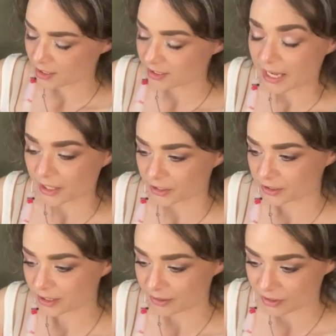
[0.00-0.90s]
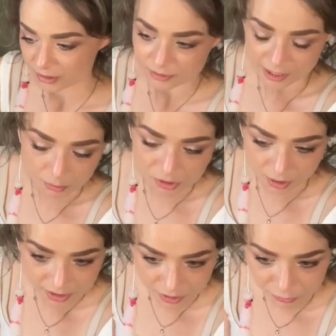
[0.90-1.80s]
seller, and
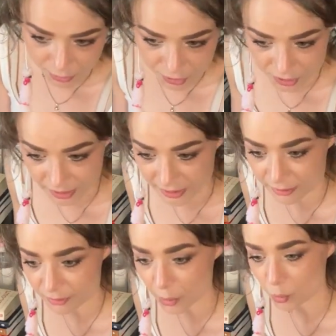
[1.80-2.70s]
Amazon is unfortunately a